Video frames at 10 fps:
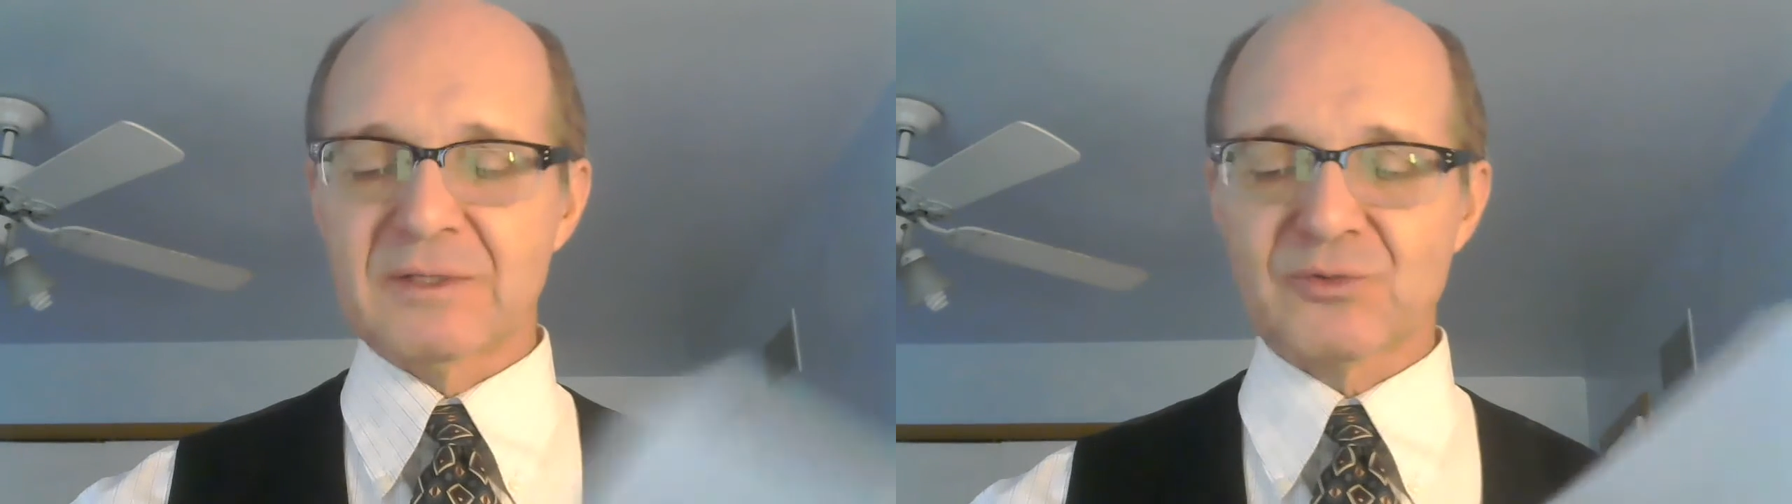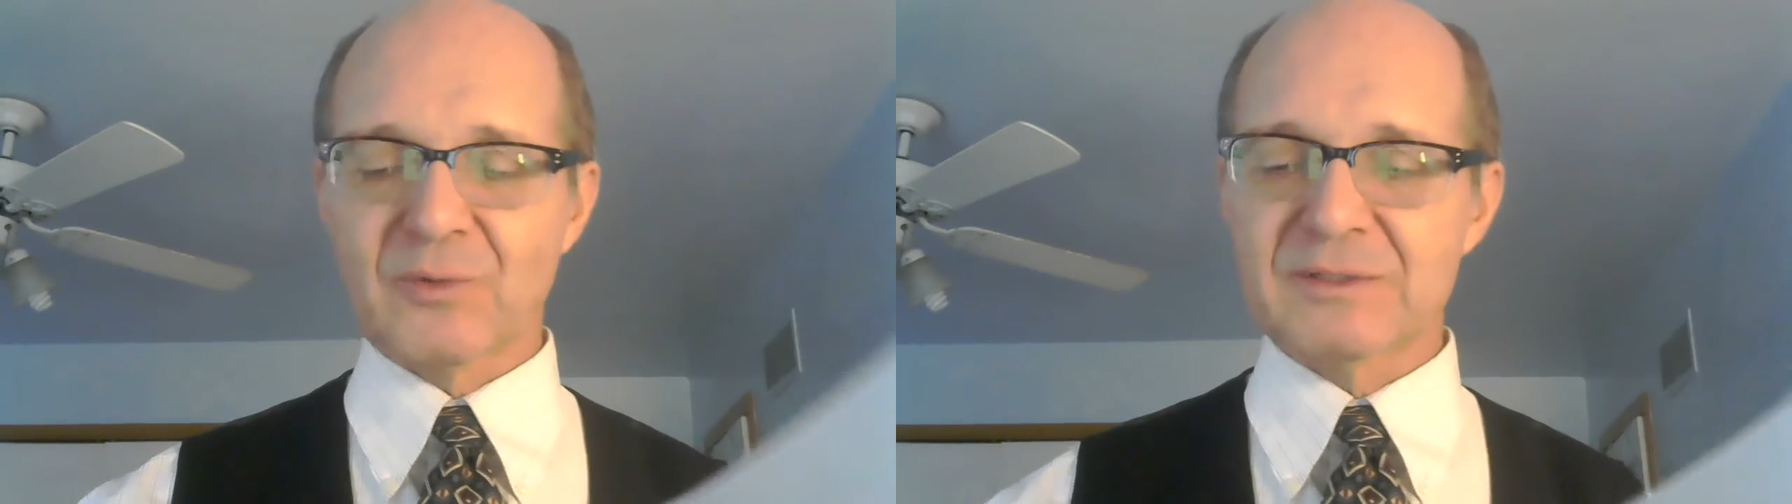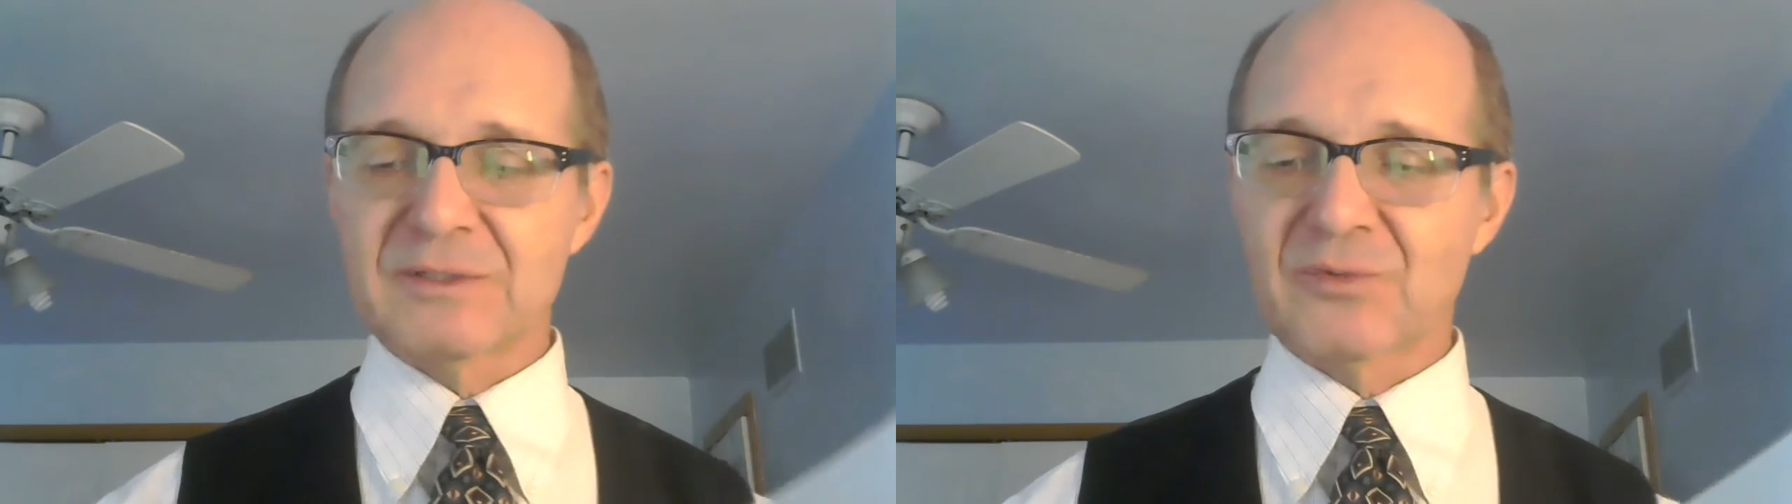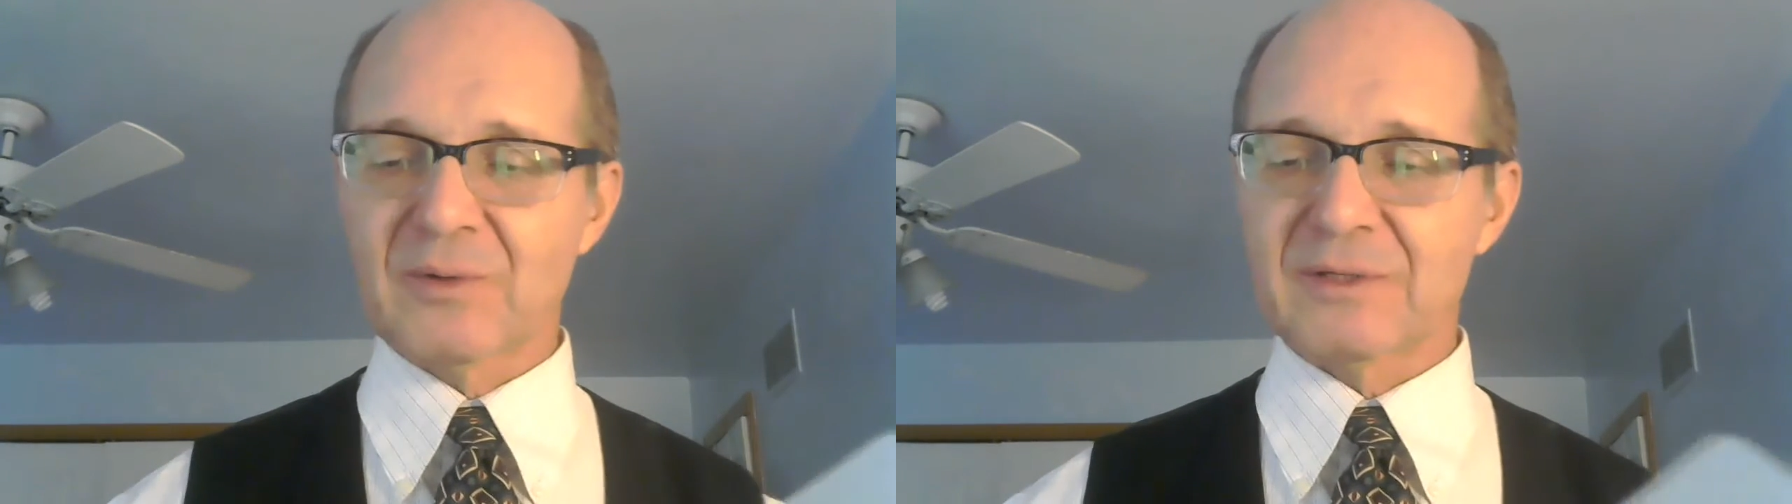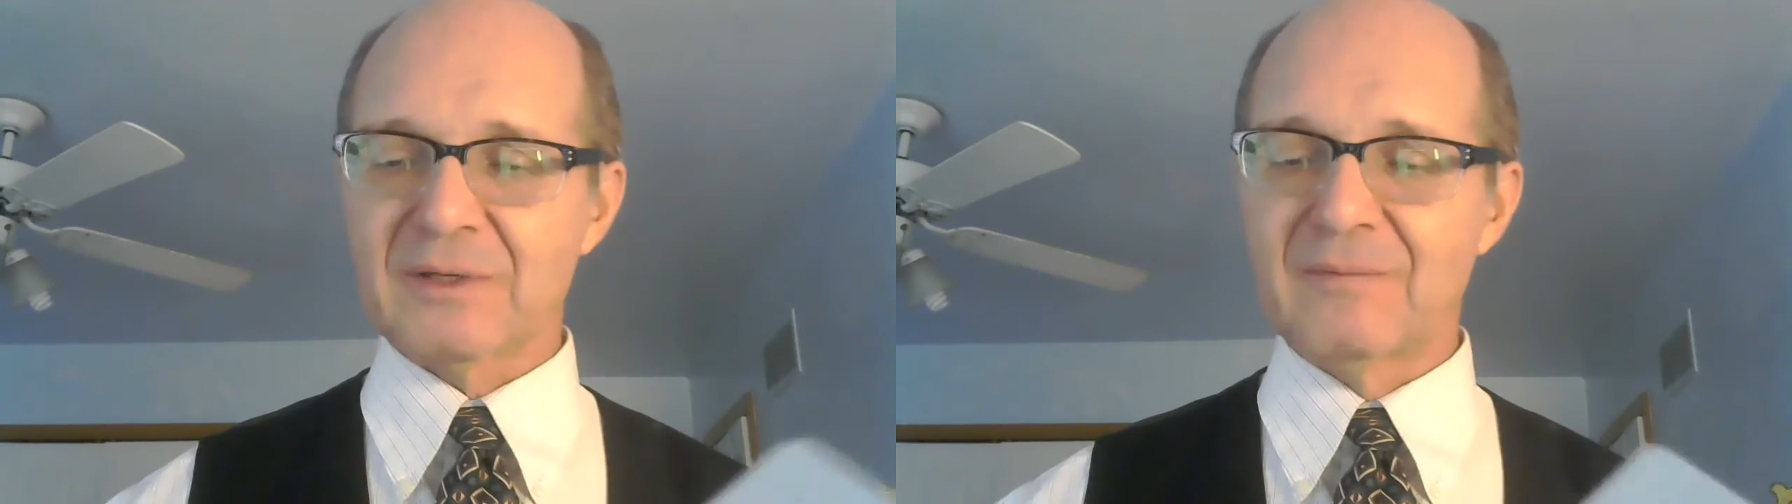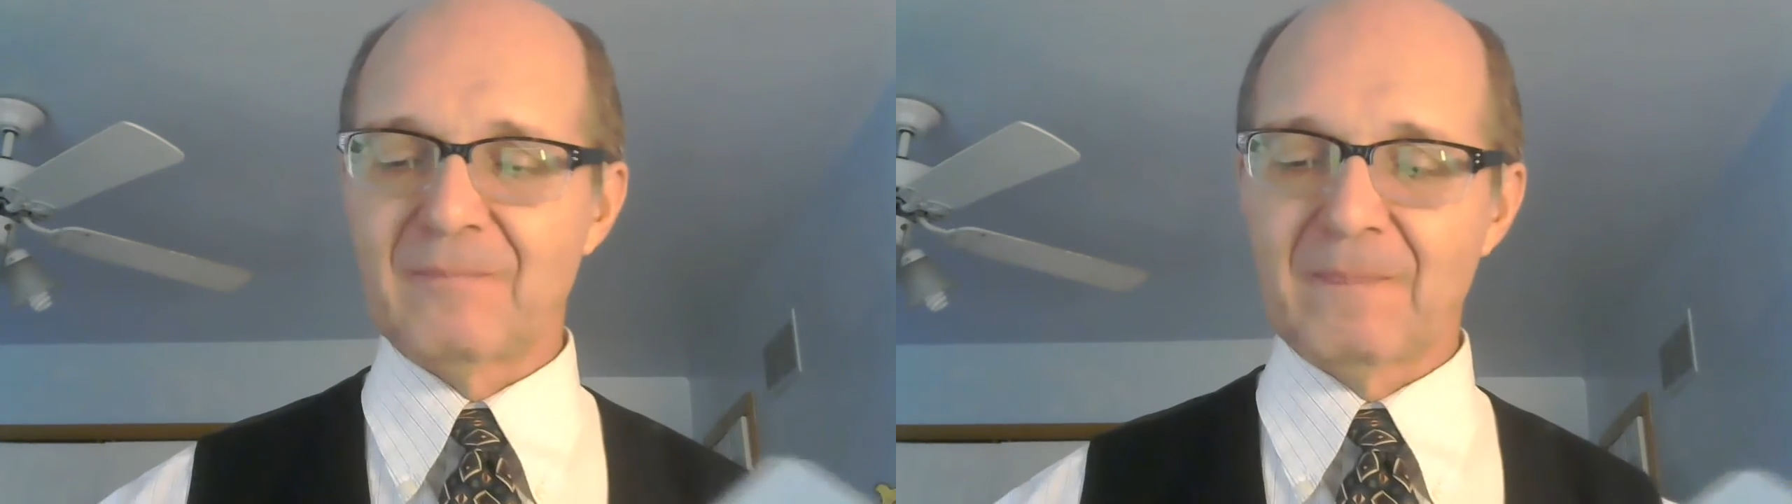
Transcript: in 2020.